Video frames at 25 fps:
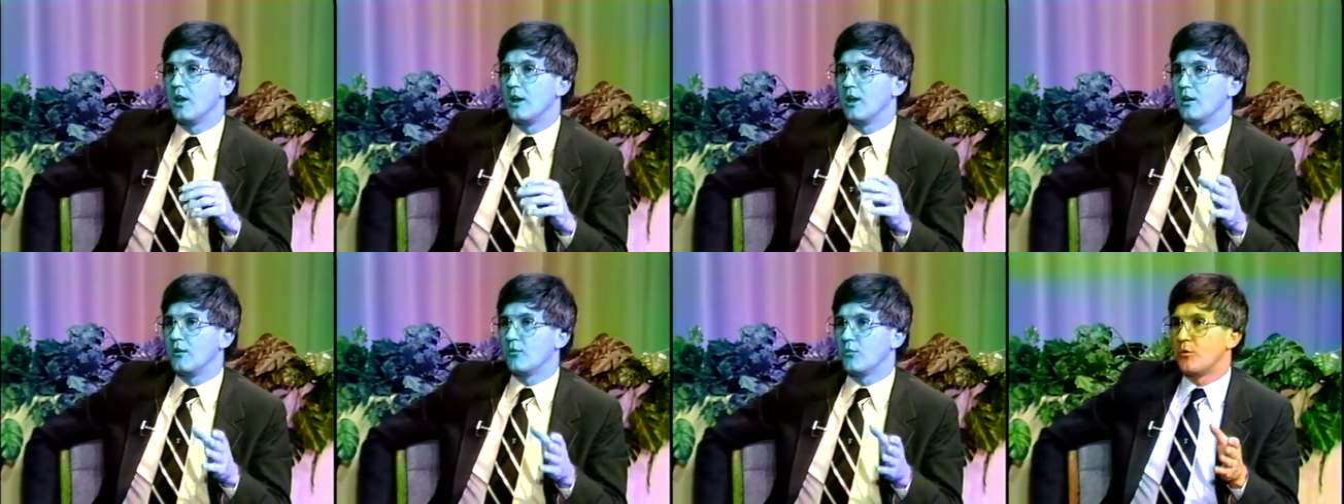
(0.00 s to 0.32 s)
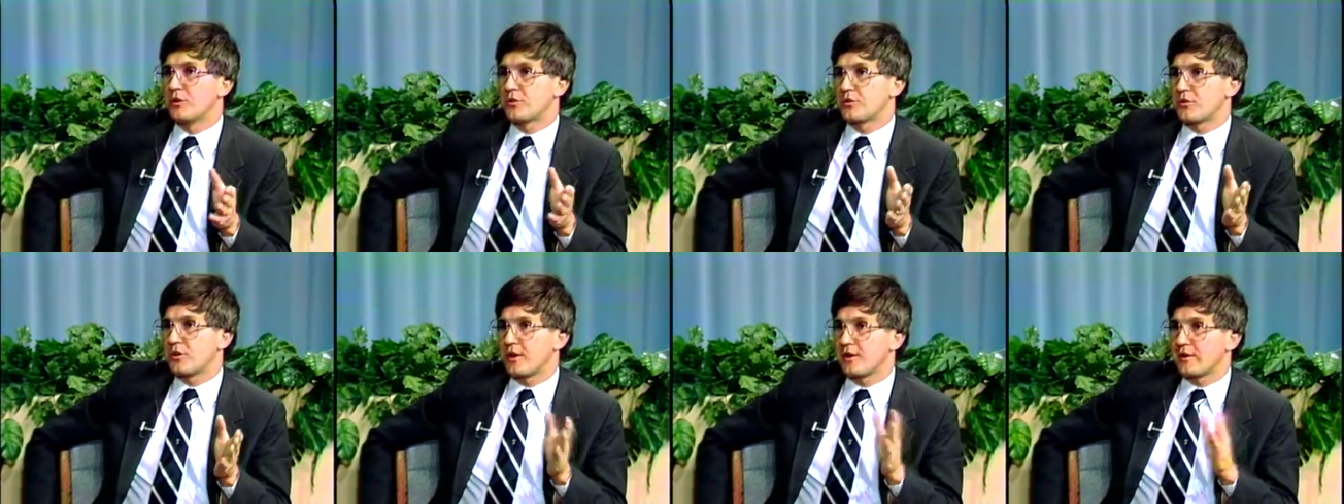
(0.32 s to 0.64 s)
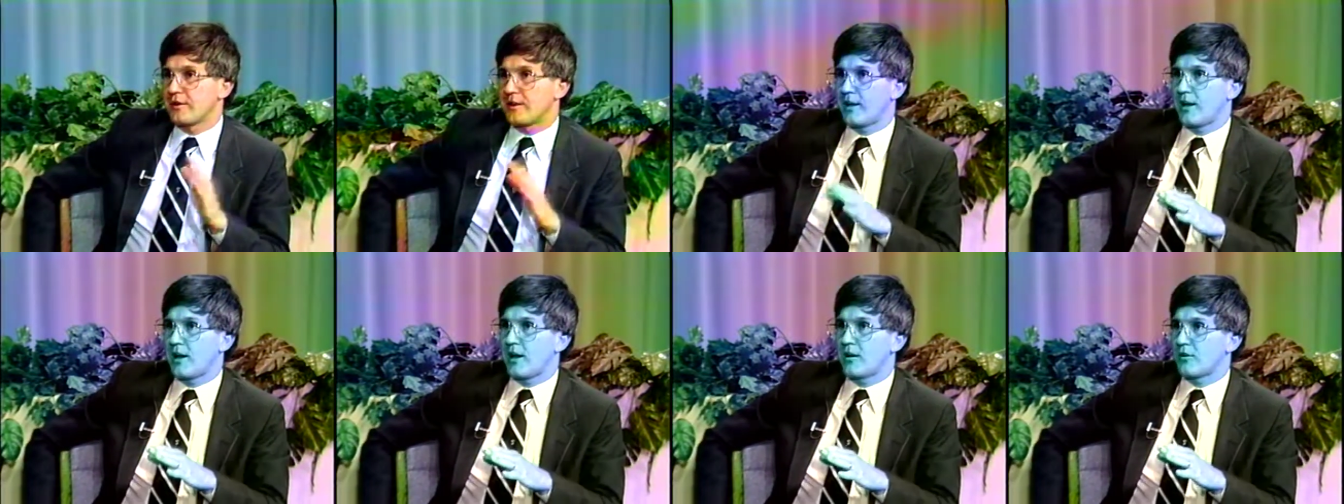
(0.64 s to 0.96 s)
We try and
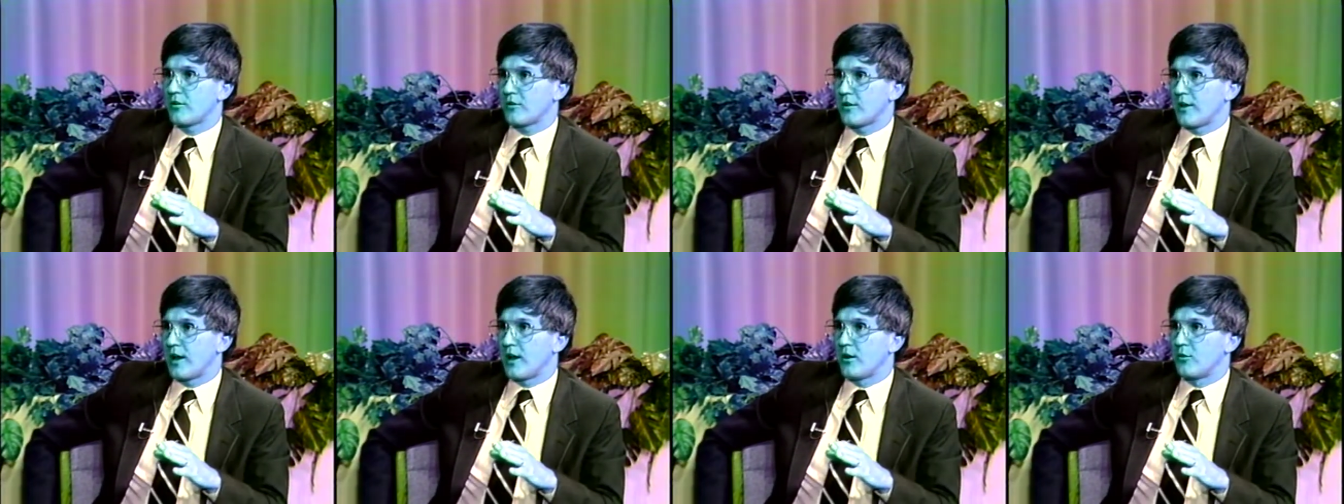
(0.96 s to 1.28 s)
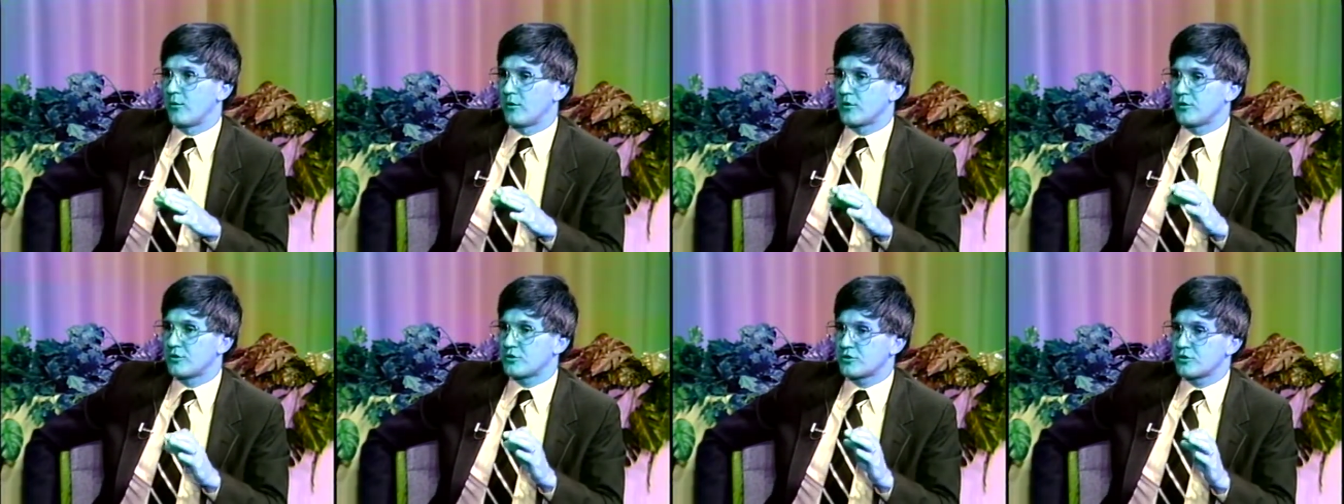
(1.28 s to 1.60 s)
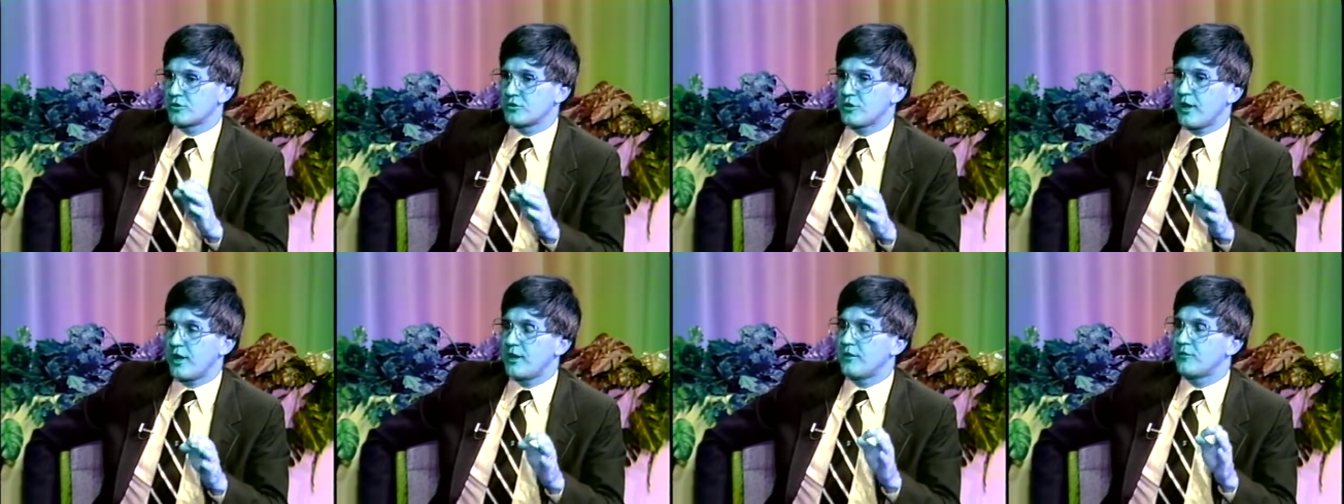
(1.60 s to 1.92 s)
counter that with
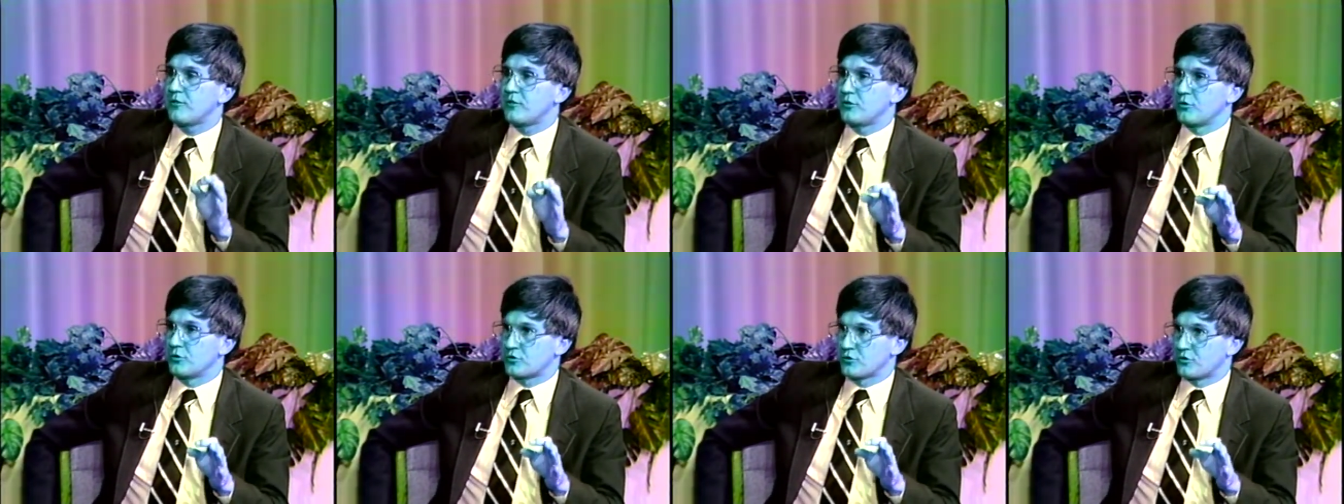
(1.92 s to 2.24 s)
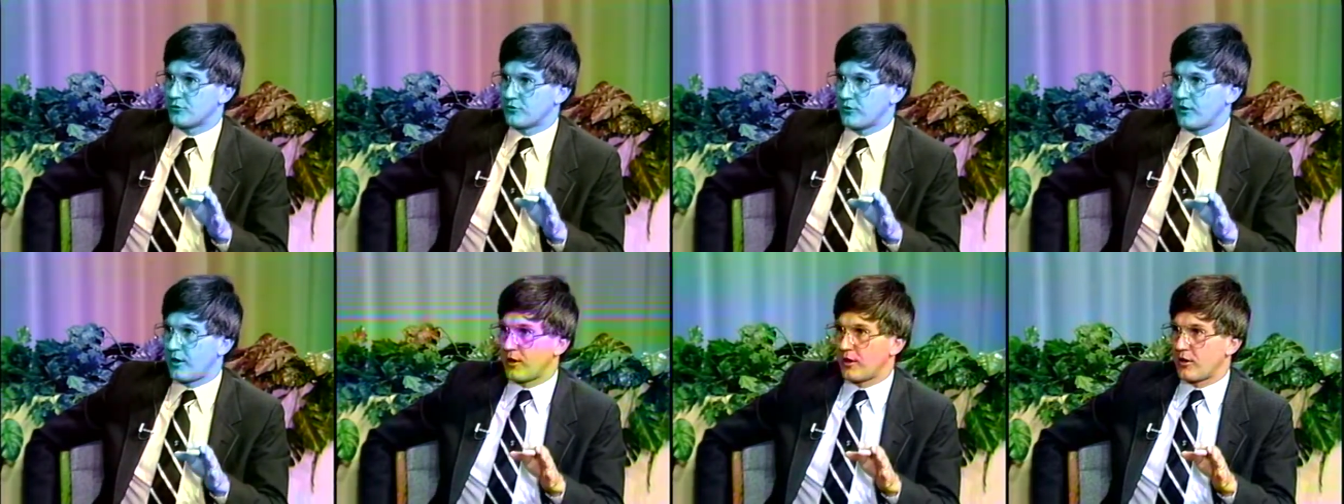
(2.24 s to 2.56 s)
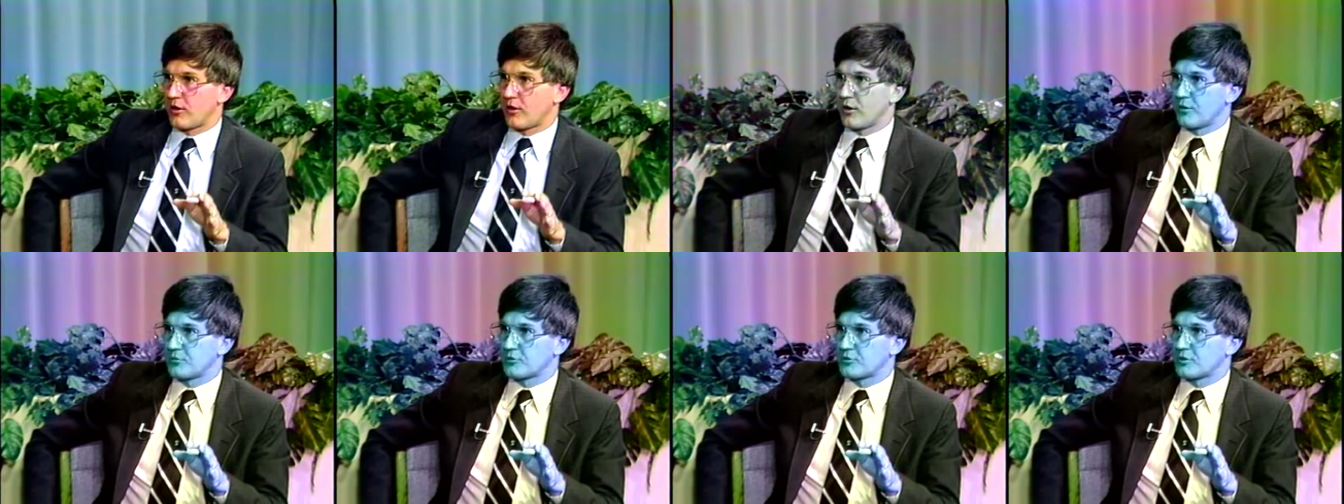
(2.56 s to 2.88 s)
safe use of
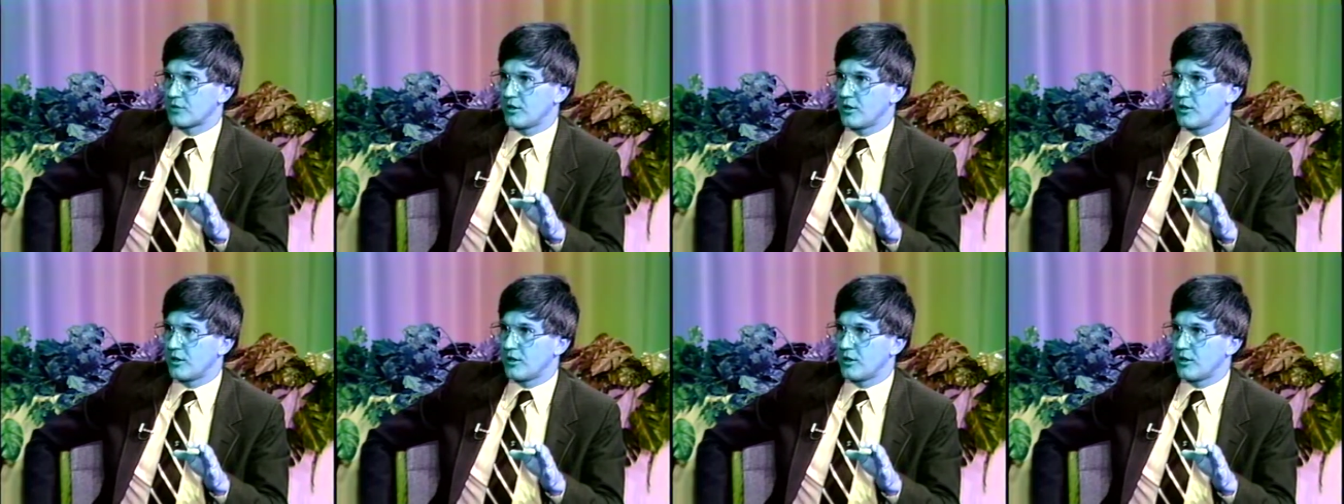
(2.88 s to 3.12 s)
firearms,